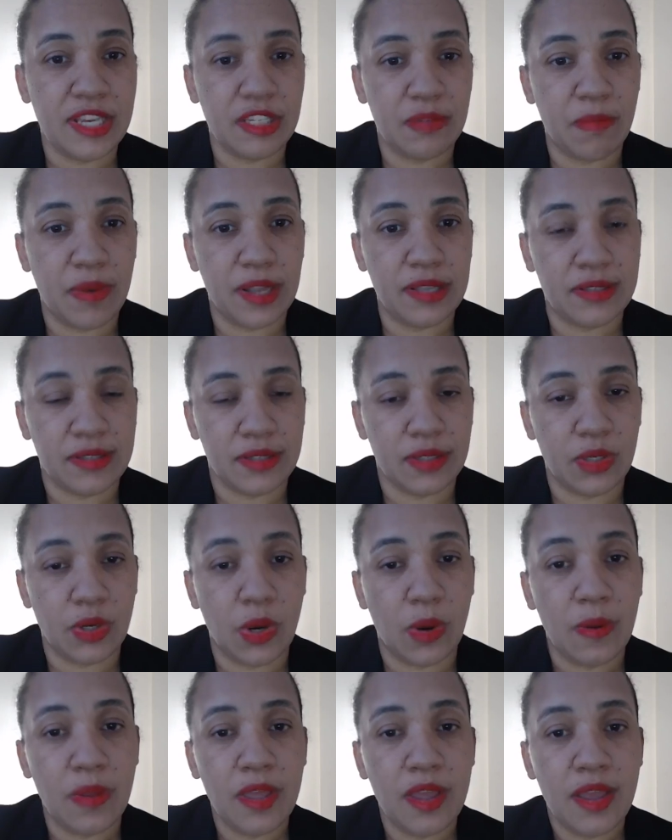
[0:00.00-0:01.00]
But
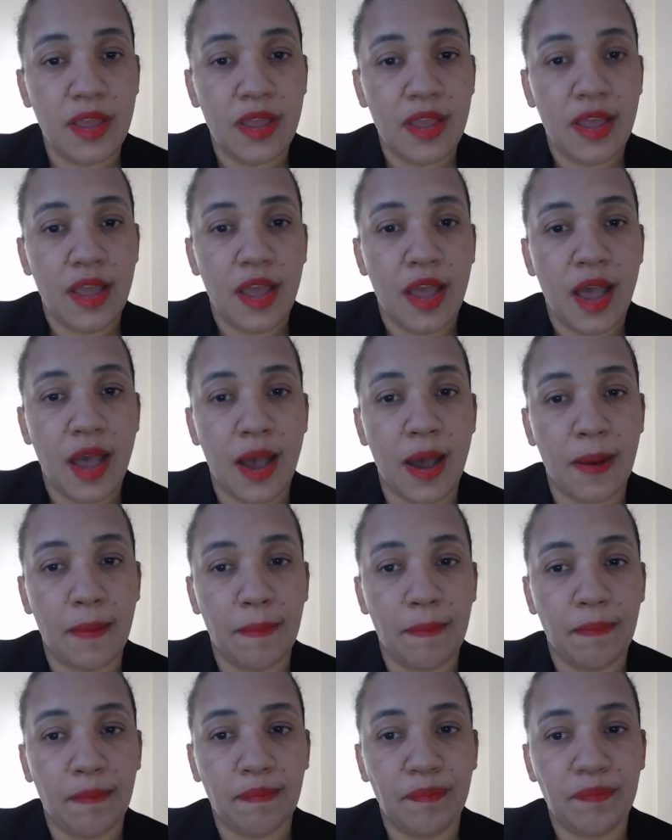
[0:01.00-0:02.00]
um,
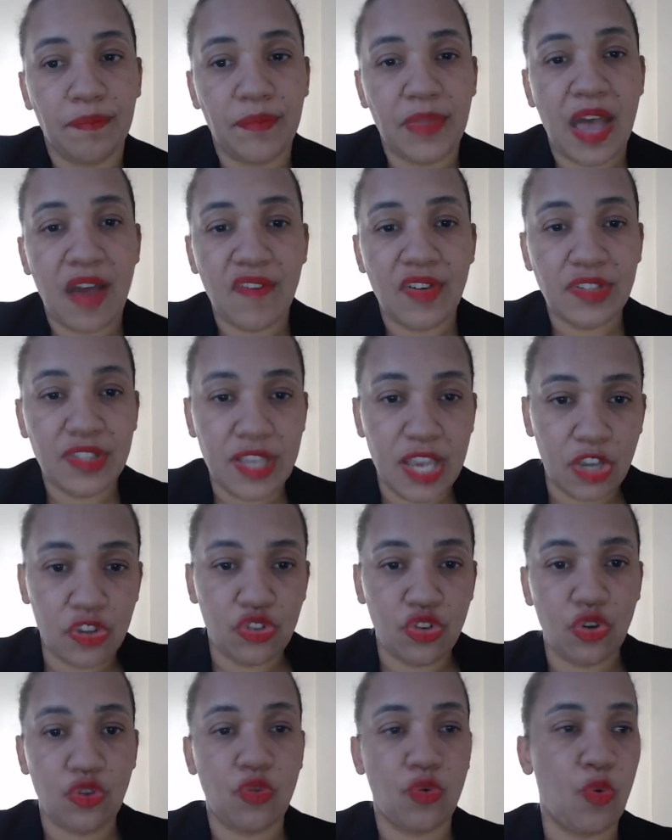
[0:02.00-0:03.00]
have a
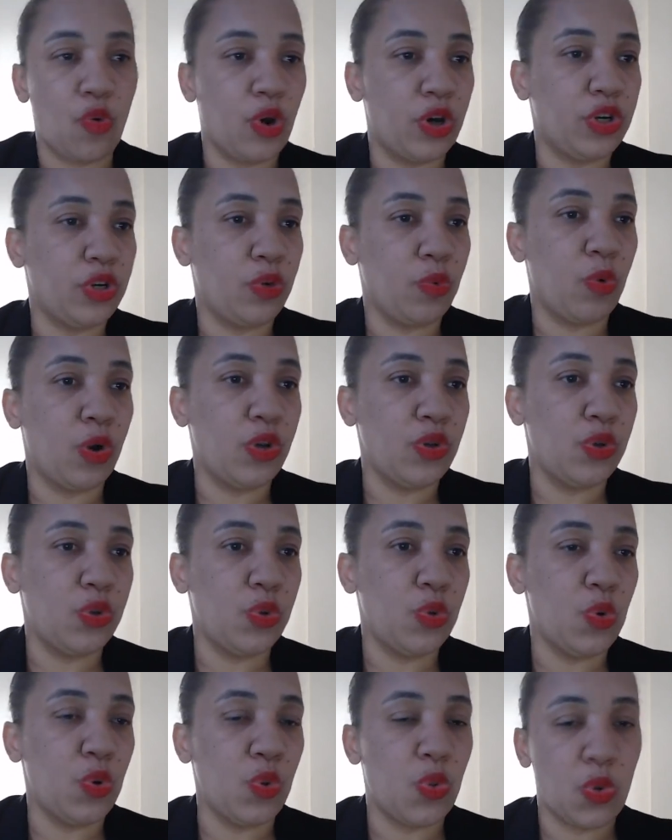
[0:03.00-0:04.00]
schedule what you
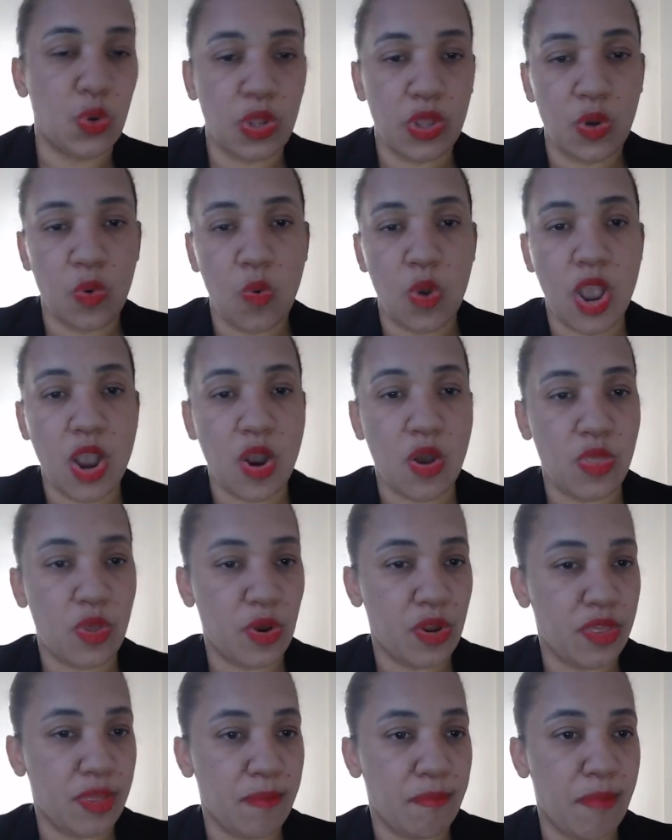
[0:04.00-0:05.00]
do during the week or
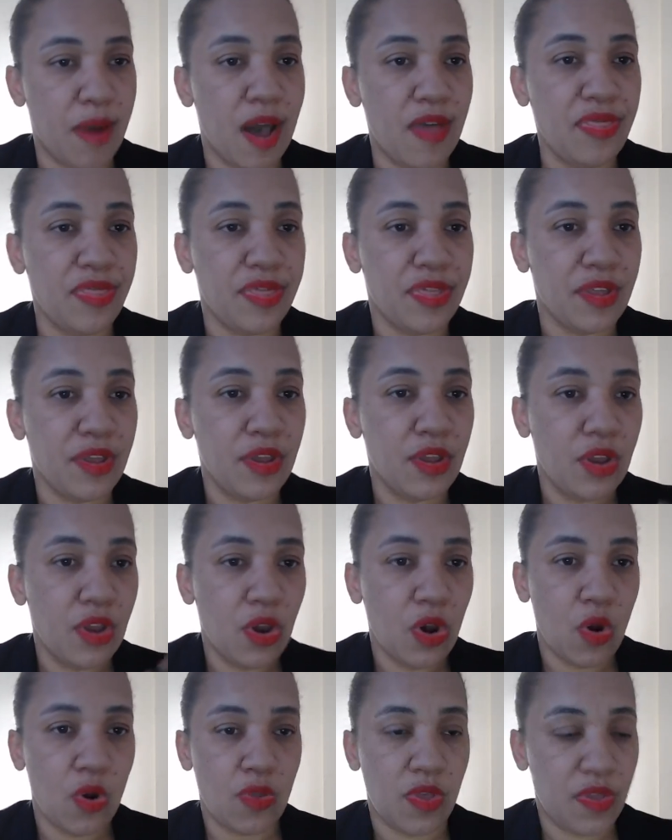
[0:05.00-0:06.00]
during the month,
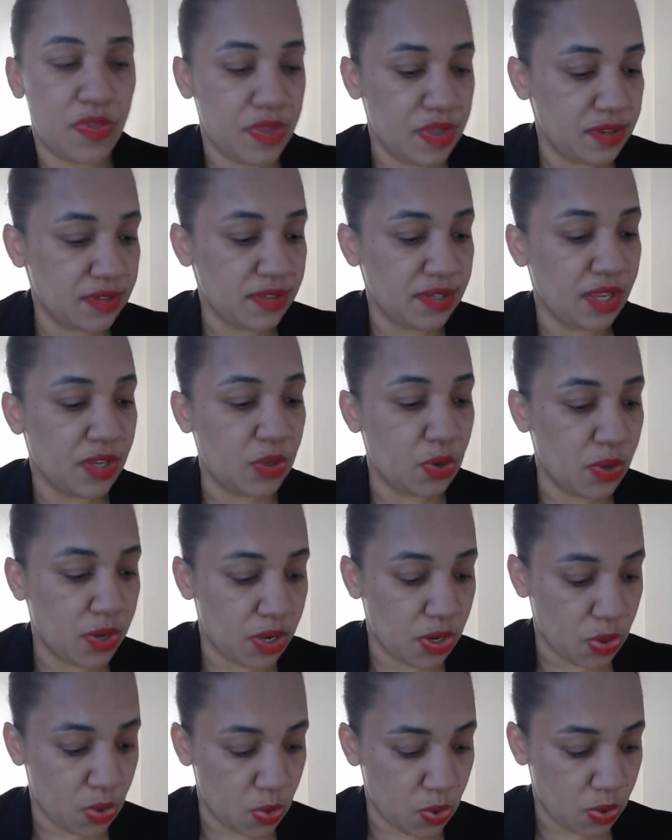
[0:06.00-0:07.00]
or the things that you
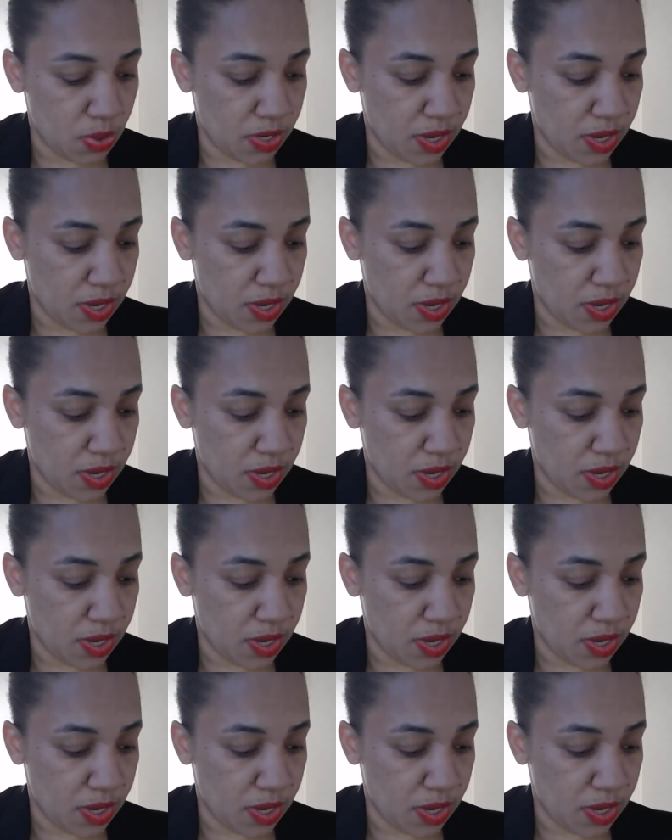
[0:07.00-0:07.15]
can do.